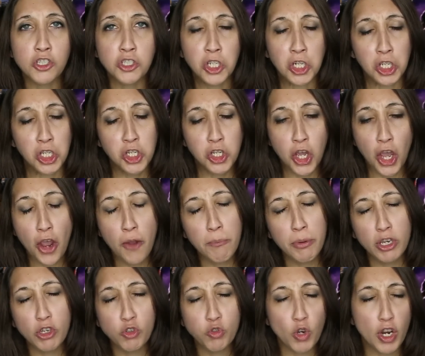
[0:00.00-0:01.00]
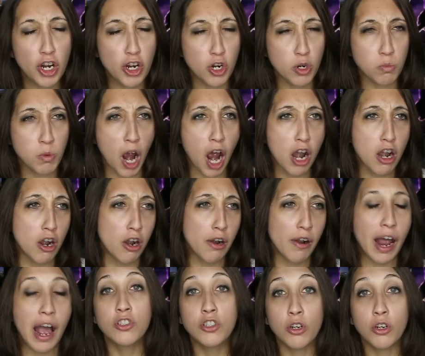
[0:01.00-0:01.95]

so he can't be Shredder, blah, blah, blah.